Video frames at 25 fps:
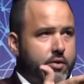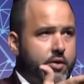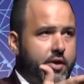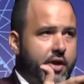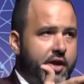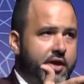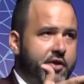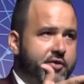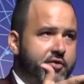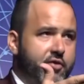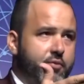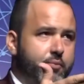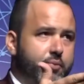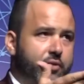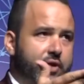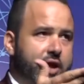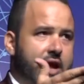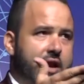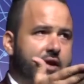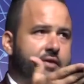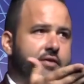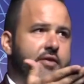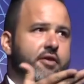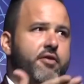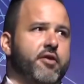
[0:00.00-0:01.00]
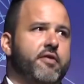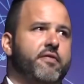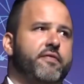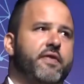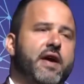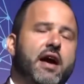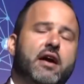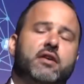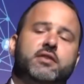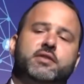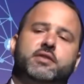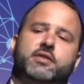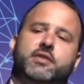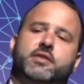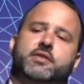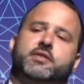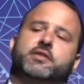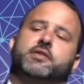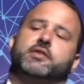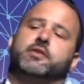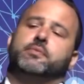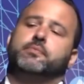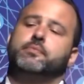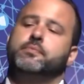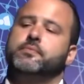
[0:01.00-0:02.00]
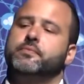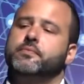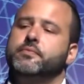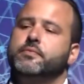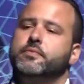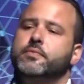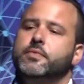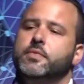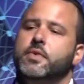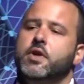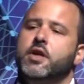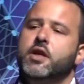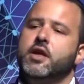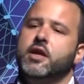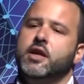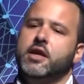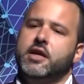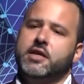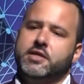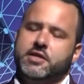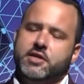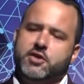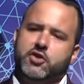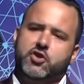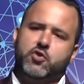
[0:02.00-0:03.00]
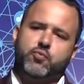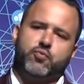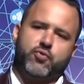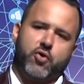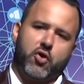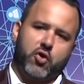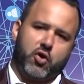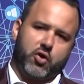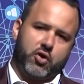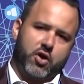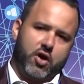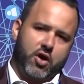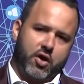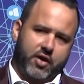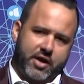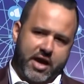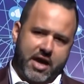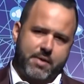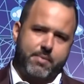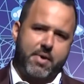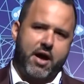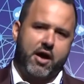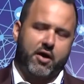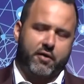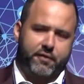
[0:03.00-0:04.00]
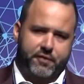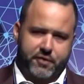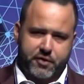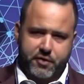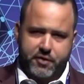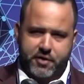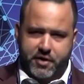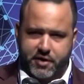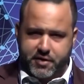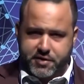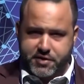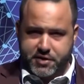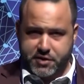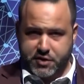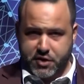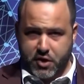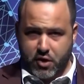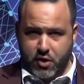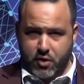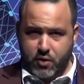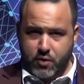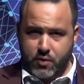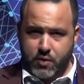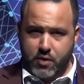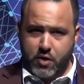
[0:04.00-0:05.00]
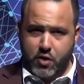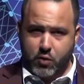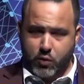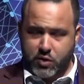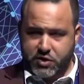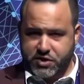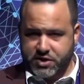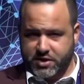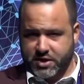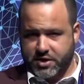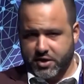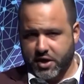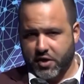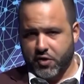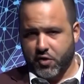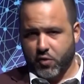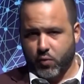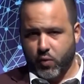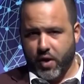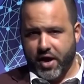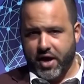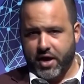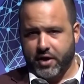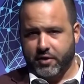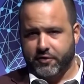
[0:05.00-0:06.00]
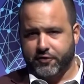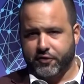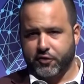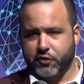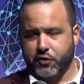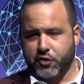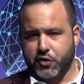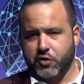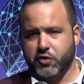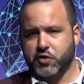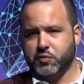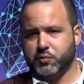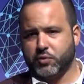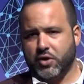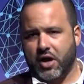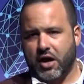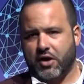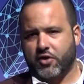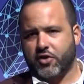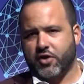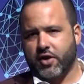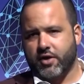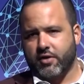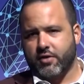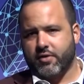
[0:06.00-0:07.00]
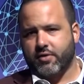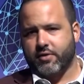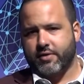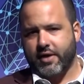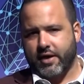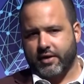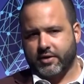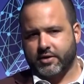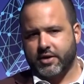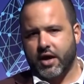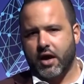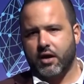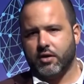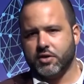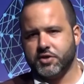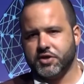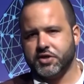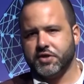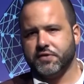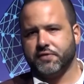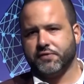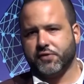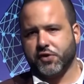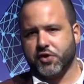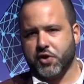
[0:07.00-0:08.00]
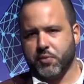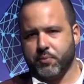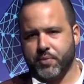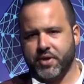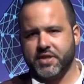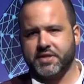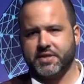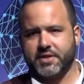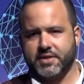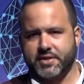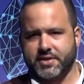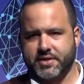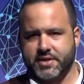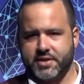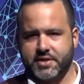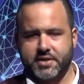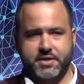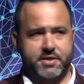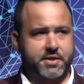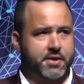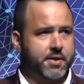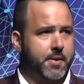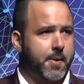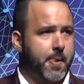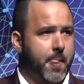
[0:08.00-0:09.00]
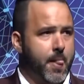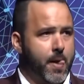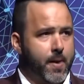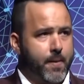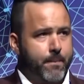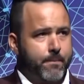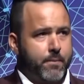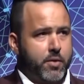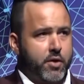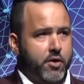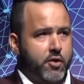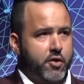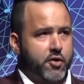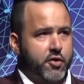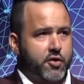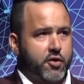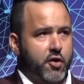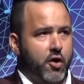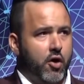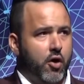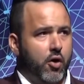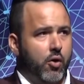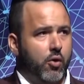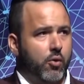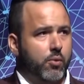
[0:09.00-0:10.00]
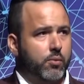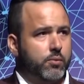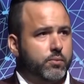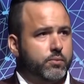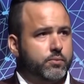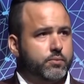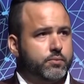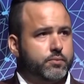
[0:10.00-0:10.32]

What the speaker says: Interplanetary file system is a new protocol that came out a few years ago, which is another way to use blockchain technology for your businesses. So,